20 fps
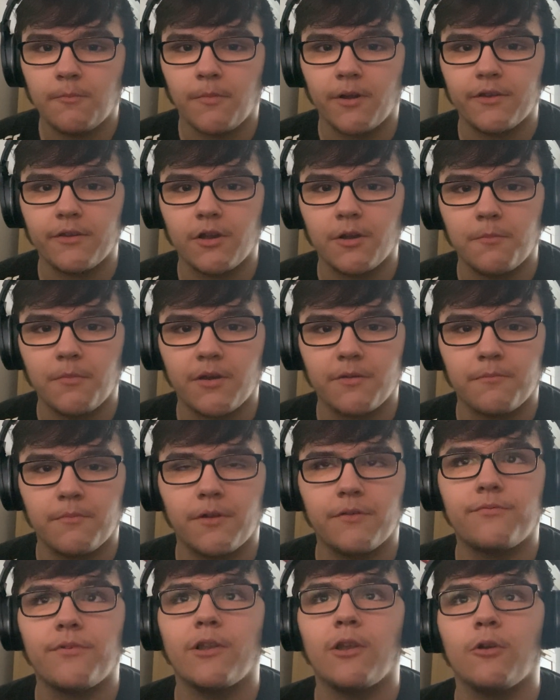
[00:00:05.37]

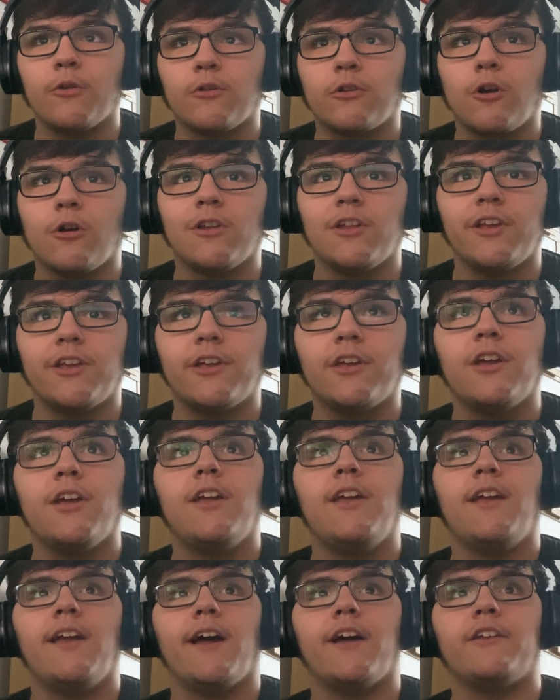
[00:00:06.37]
my fellow colleague.
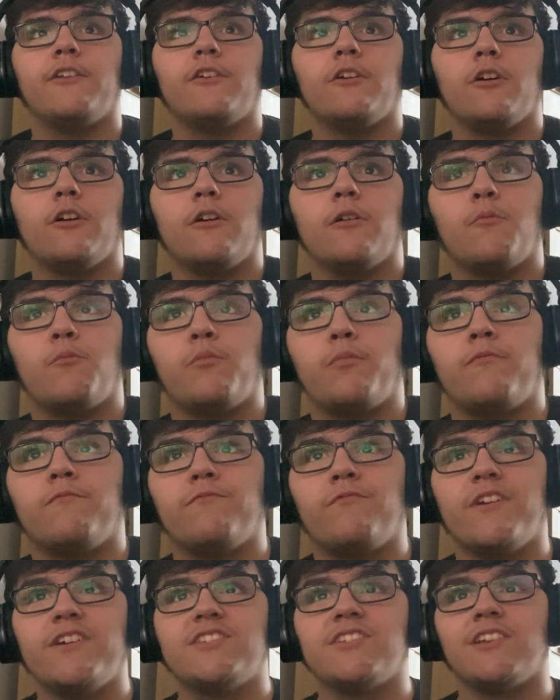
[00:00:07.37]
And
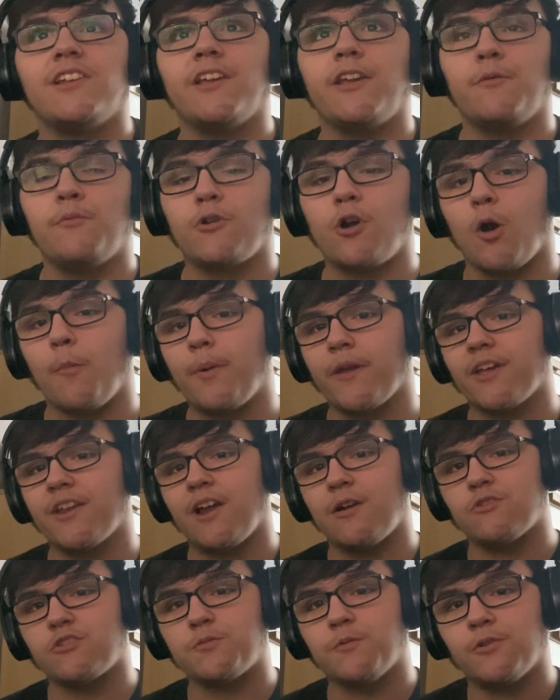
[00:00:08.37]
recently we've got a big
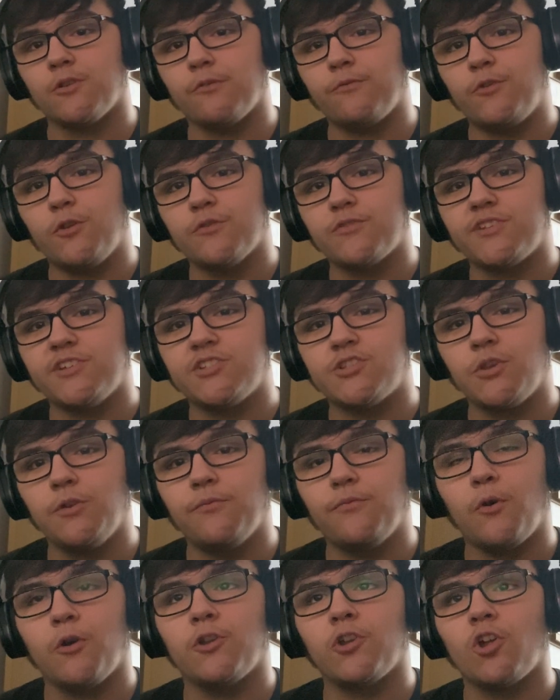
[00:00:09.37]
announcement of UFC
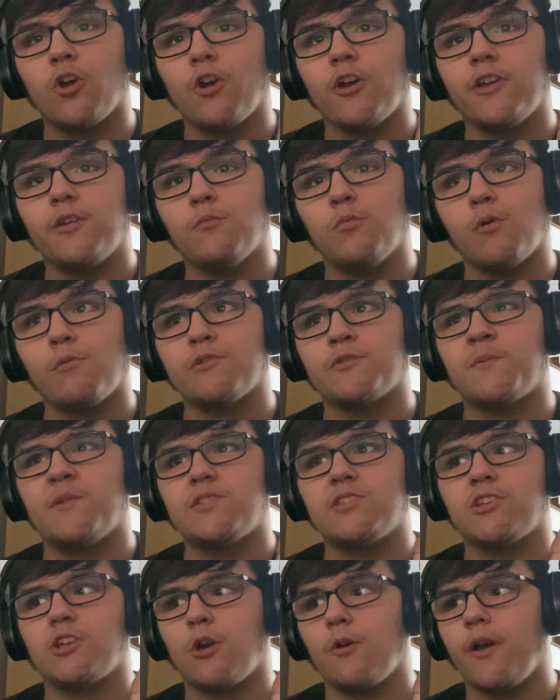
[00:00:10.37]
249, what was
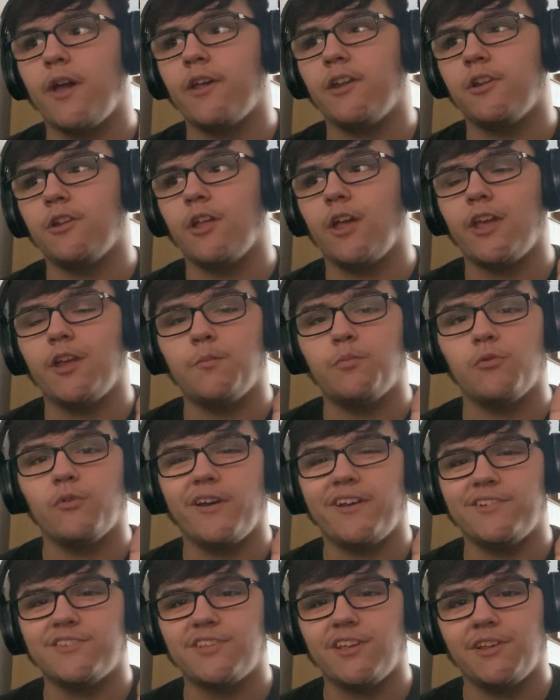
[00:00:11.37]
meant to go ahead at April
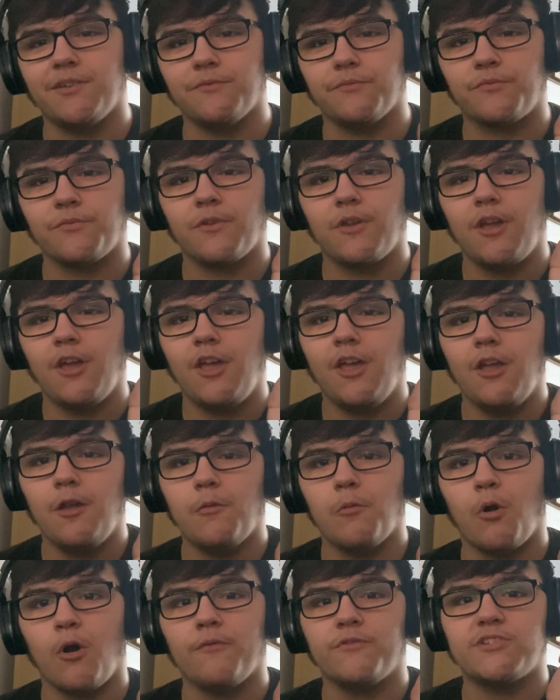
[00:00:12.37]
18th.
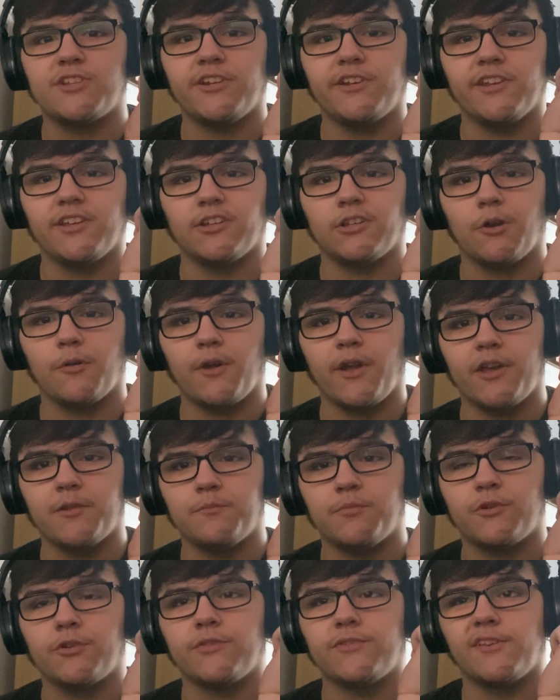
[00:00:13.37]
Well, obviously didn't go
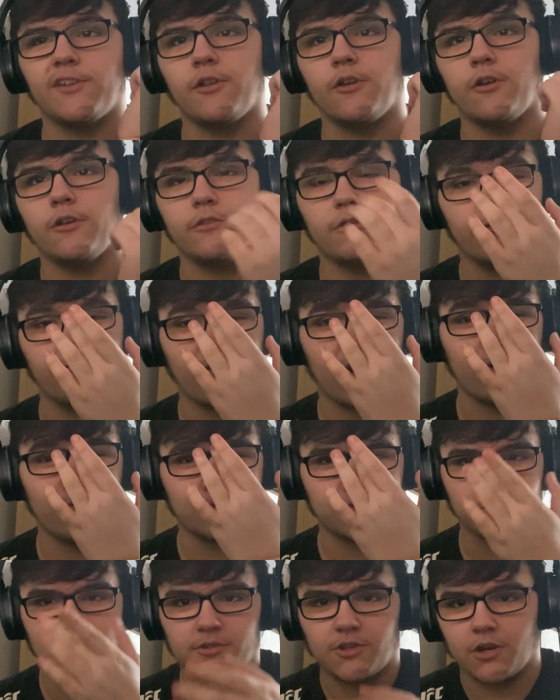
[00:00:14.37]
ahead because of the
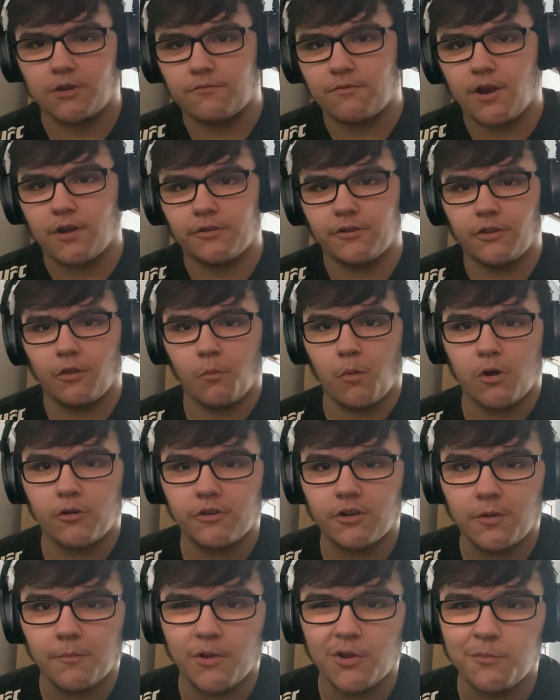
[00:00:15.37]
virus, what's going around in the world
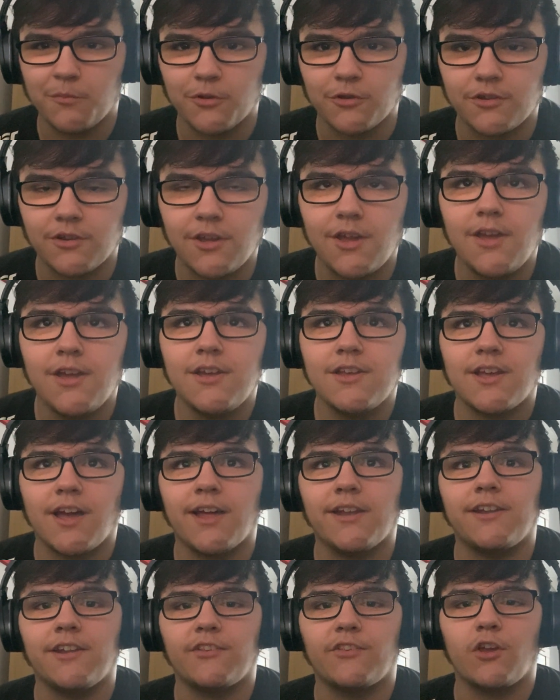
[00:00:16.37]
at the moment.
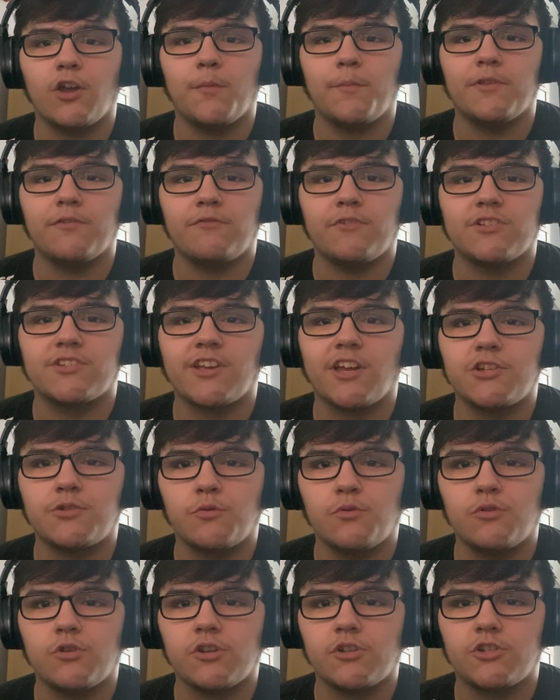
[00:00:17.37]
And it's been
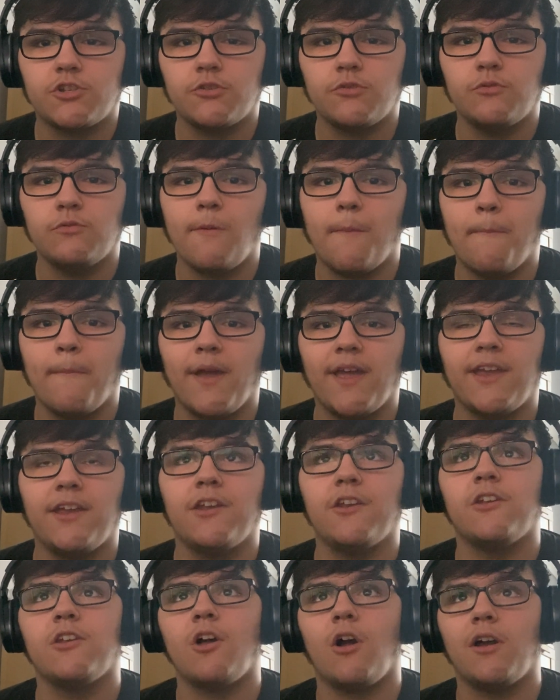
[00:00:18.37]
rescheduled to May
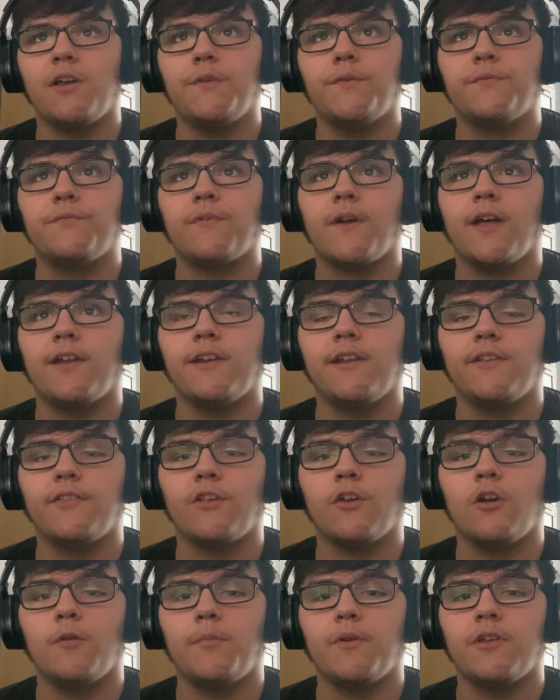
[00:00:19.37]
9th and there's
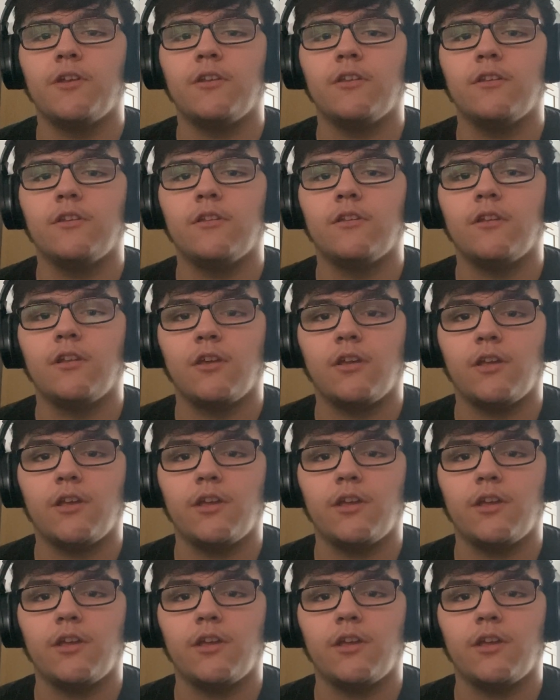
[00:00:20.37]
been